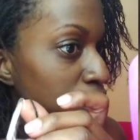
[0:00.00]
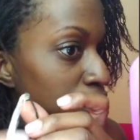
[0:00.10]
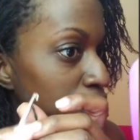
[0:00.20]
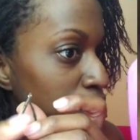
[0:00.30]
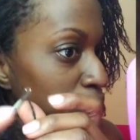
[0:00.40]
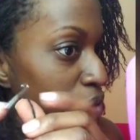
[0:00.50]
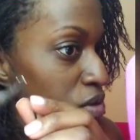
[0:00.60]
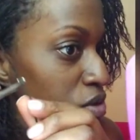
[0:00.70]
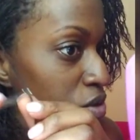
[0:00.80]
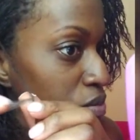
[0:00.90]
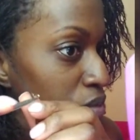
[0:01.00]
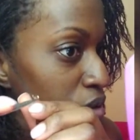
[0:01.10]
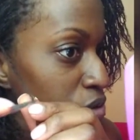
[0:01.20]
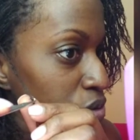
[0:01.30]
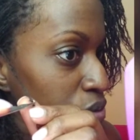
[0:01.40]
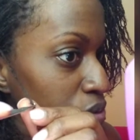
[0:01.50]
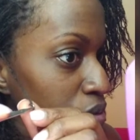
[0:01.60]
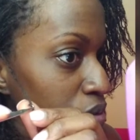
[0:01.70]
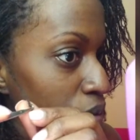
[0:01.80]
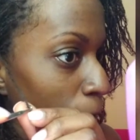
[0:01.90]
Then I'm going to insert my
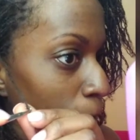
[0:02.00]
tool.